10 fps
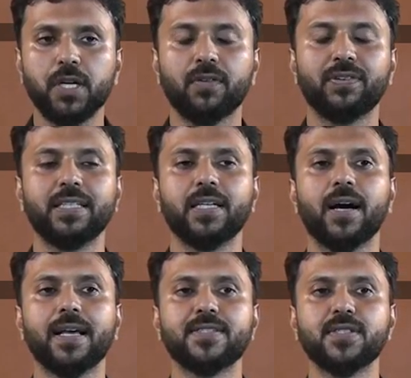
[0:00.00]
of
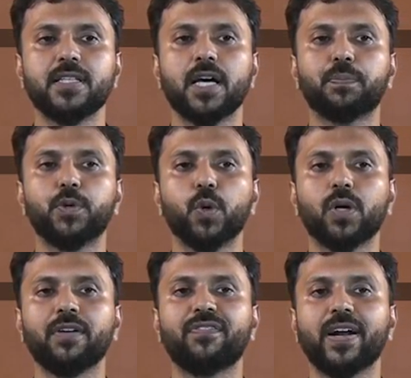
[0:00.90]
India is neither
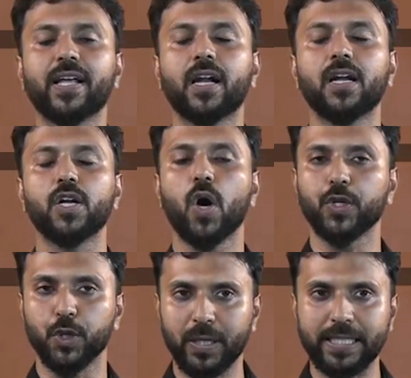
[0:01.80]
purely federal nor
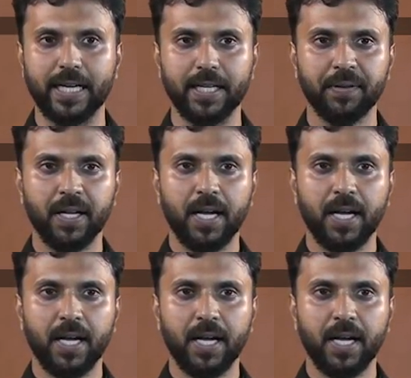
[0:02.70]
unitary,